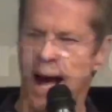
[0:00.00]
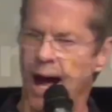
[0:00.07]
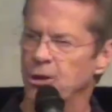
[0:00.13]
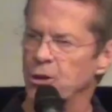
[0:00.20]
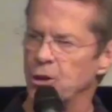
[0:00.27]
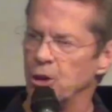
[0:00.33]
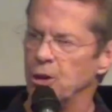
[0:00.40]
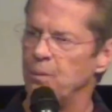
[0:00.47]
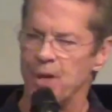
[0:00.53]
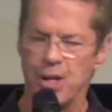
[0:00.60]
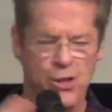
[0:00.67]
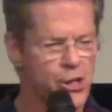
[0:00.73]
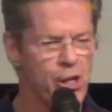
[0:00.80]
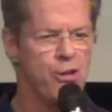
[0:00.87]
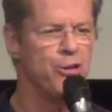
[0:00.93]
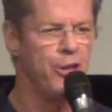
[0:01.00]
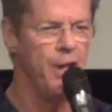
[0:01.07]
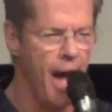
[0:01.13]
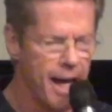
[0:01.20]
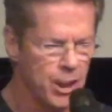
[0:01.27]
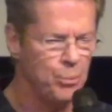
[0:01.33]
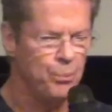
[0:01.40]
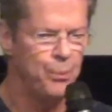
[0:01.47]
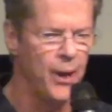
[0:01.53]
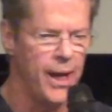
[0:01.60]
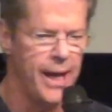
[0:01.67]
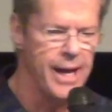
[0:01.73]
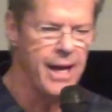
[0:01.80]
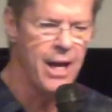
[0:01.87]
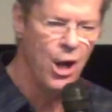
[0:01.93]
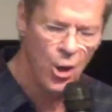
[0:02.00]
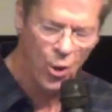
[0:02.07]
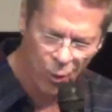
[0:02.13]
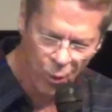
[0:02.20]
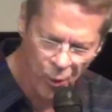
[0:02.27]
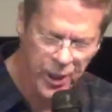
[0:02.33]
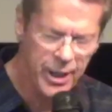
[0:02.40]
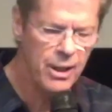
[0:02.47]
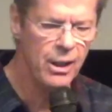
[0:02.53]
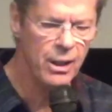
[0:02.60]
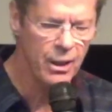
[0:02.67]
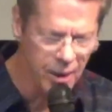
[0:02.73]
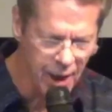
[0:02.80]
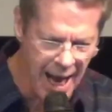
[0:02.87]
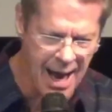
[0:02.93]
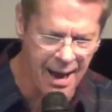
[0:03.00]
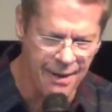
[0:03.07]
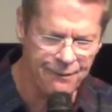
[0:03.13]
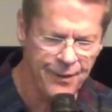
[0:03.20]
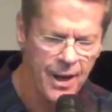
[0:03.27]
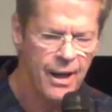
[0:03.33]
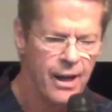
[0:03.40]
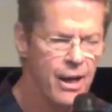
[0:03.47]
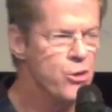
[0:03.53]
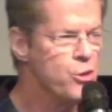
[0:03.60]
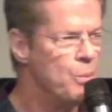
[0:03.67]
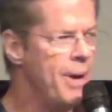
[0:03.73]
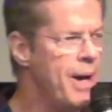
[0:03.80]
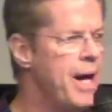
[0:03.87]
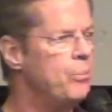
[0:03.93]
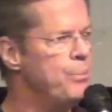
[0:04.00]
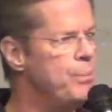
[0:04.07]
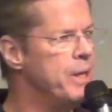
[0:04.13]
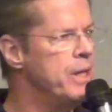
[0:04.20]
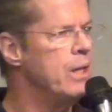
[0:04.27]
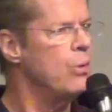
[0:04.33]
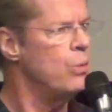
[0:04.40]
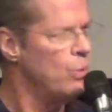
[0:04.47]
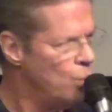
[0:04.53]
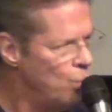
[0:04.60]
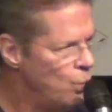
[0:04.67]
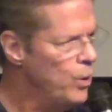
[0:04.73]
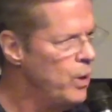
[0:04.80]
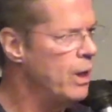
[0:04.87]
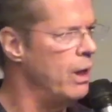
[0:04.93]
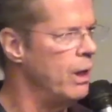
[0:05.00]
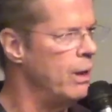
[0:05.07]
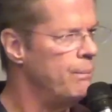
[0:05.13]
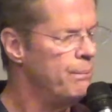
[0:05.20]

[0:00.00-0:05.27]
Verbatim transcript: actor. This is not a play. Real life is about being real